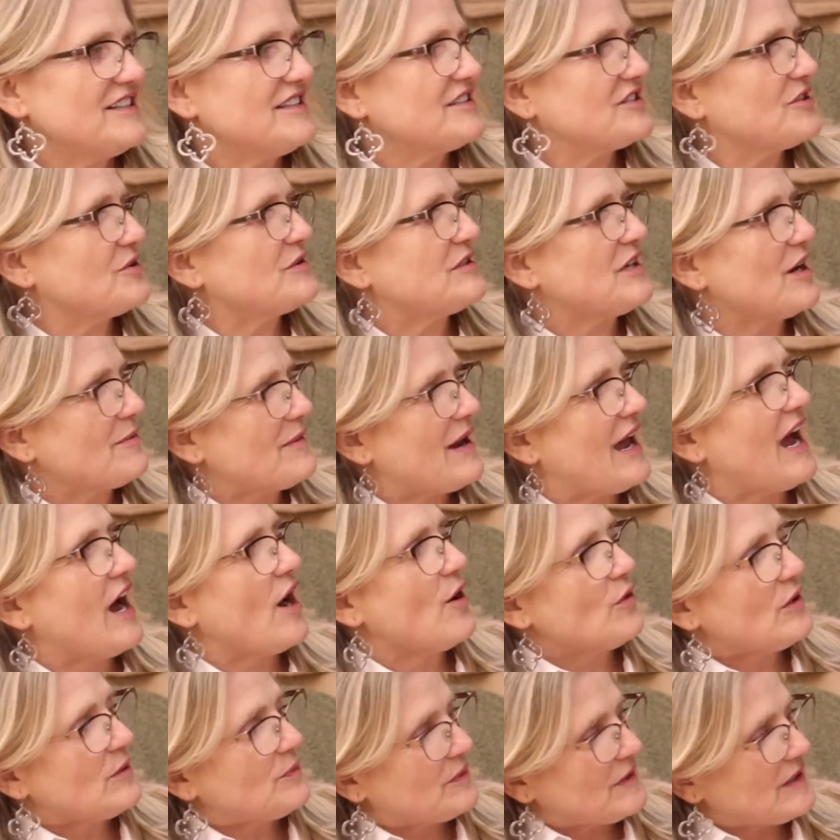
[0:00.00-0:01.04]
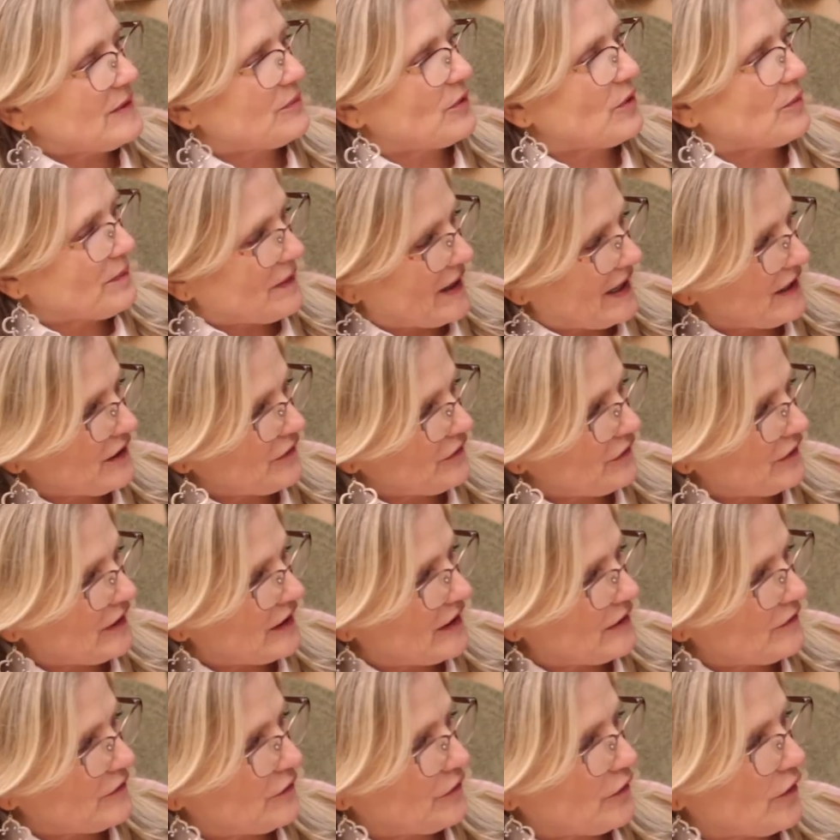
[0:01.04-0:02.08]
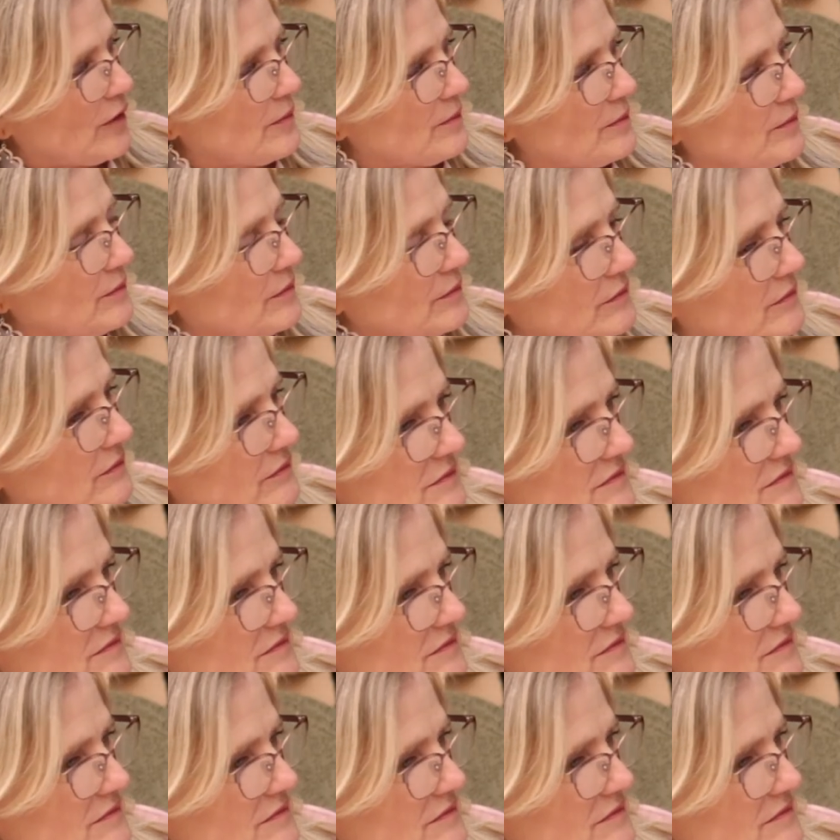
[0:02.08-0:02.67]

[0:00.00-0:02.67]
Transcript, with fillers: So tell me, how would people benefit from